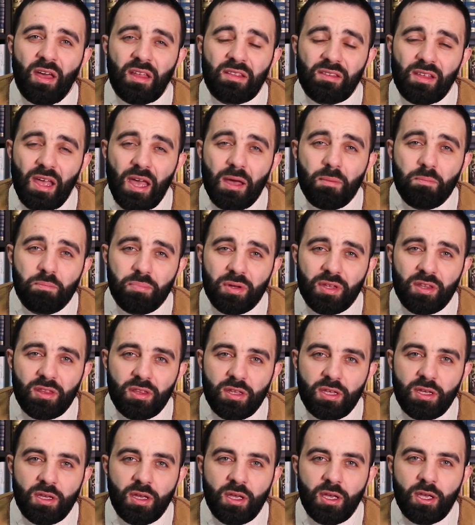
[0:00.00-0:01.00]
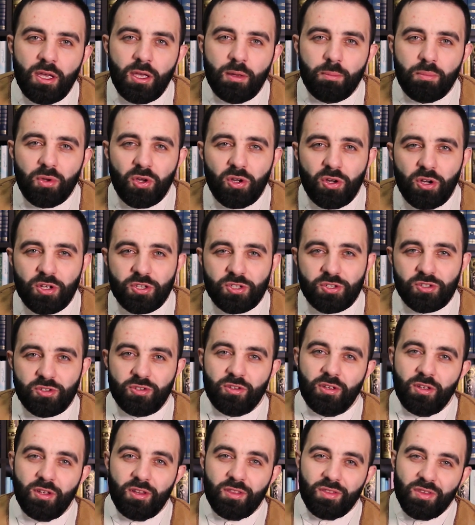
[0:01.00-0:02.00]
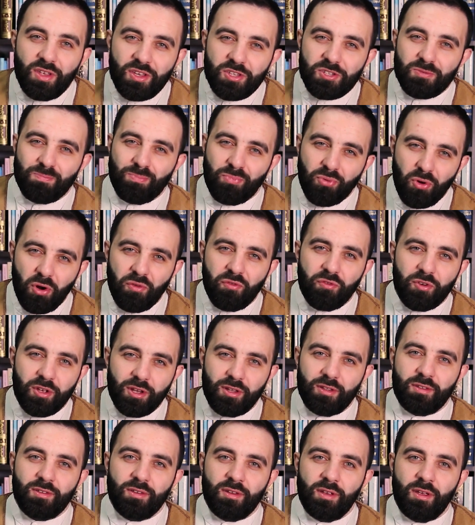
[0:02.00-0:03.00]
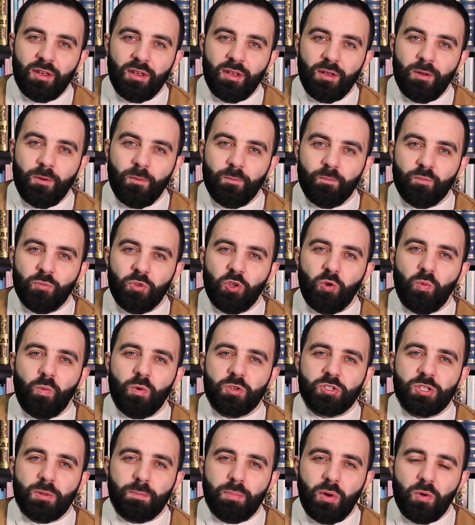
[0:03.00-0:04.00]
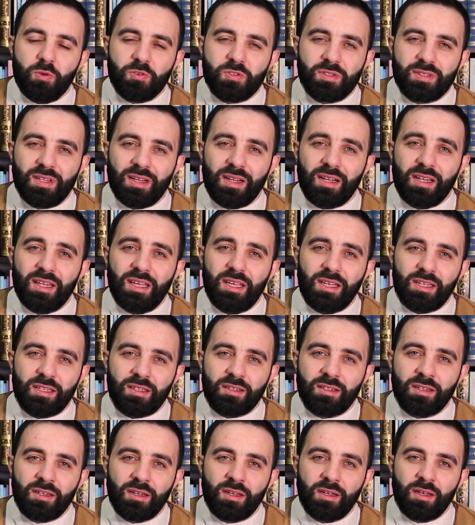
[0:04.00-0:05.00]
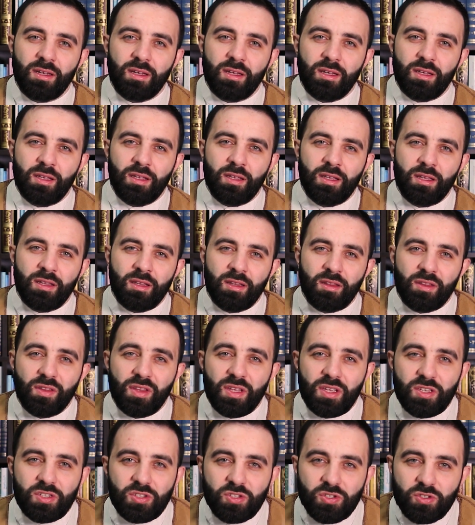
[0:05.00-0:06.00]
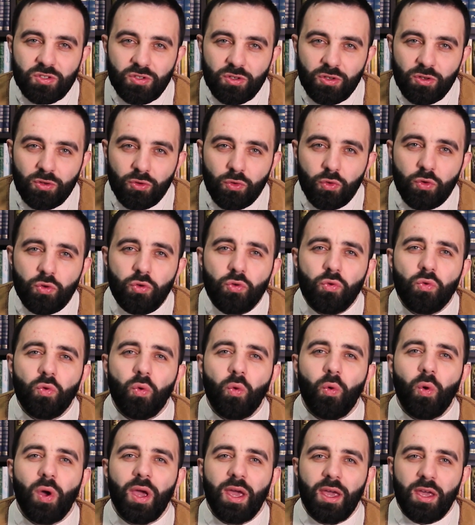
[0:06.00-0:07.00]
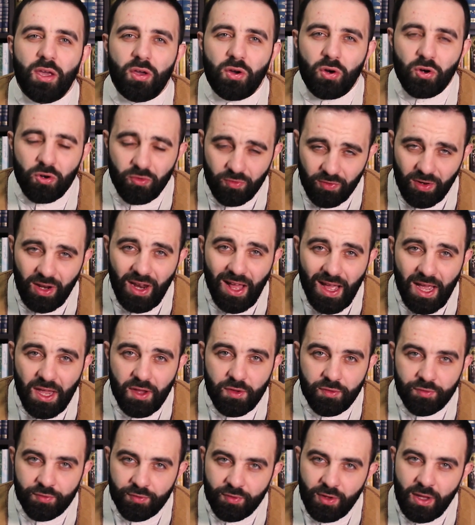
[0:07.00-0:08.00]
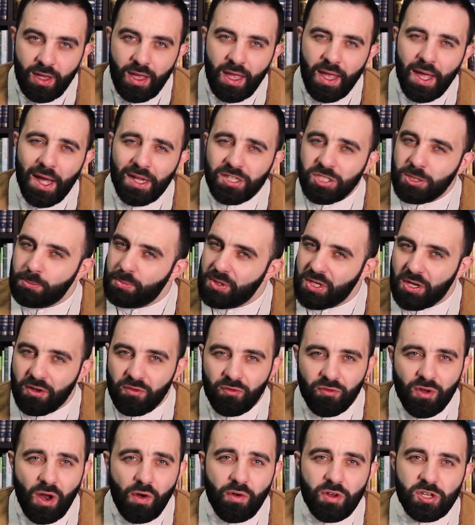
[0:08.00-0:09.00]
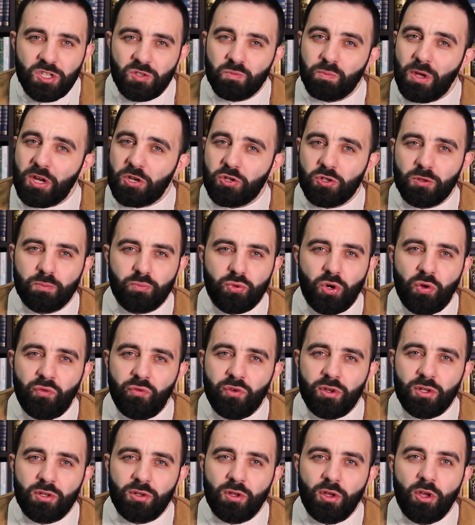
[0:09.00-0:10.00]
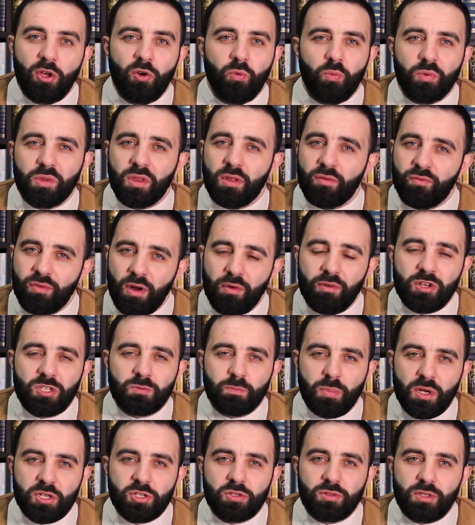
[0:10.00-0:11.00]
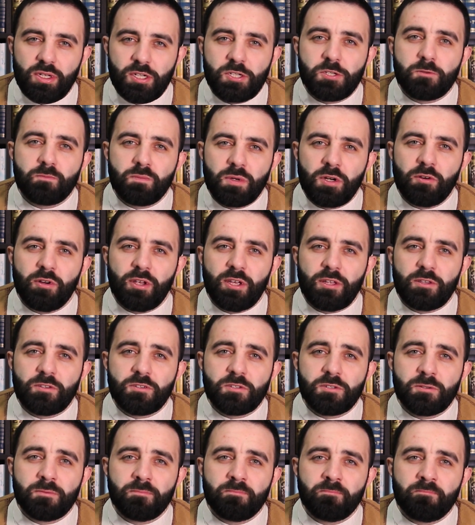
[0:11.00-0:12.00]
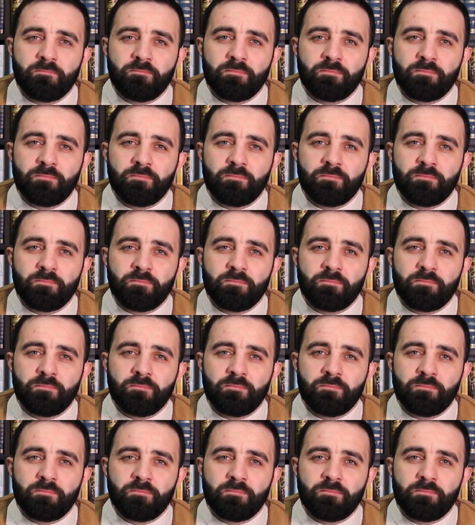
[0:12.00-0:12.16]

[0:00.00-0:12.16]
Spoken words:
and empathy. Because this prophet who was supposed to lead this new way of life had to be a very special prophet with a very special experience.